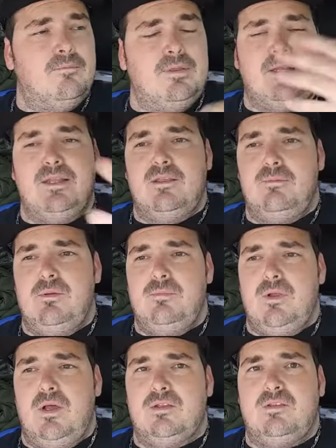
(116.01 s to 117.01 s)
It did give me
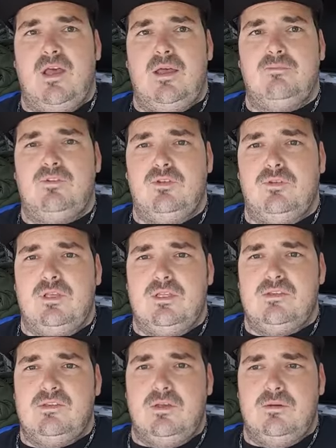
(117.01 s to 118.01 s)
time to
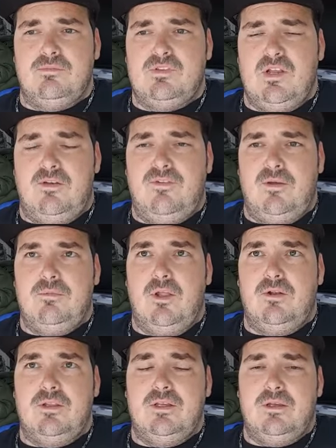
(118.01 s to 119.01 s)
get some stuff
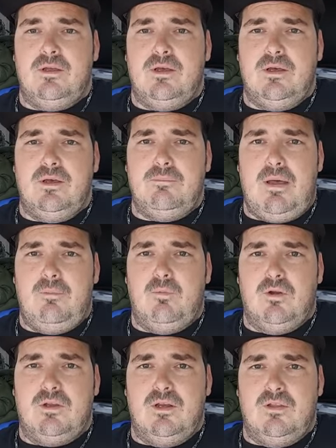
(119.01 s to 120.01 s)
uploaded. I'm
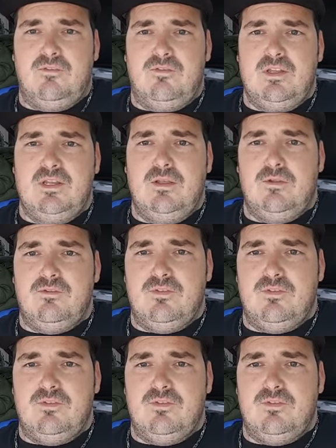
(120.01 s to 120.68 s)
working on the video.